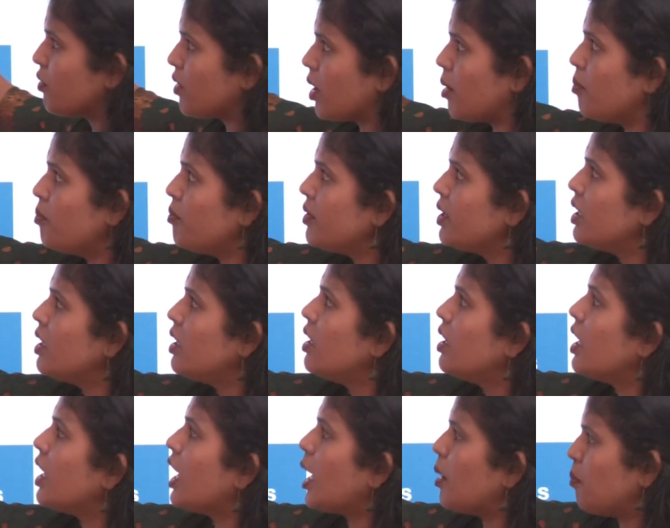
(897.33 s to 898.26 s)
from
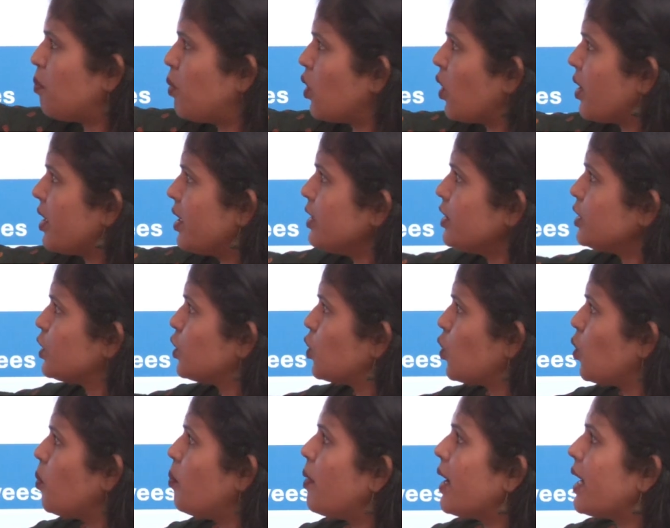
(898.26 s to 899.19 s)
employees,
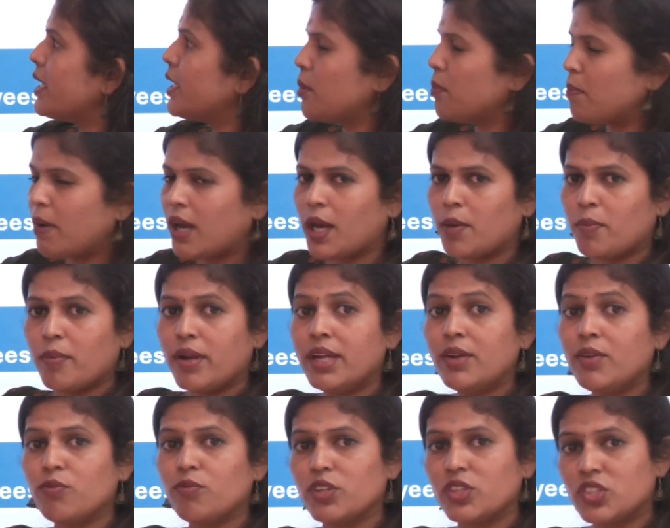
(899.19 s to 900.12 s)
group by
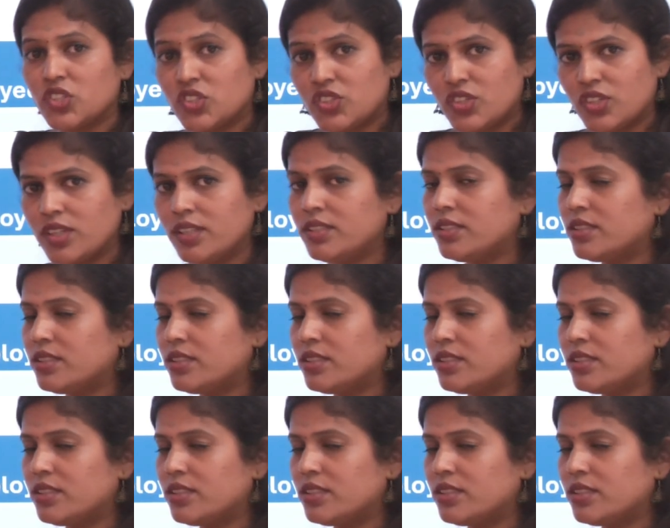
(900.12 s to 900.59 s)
department which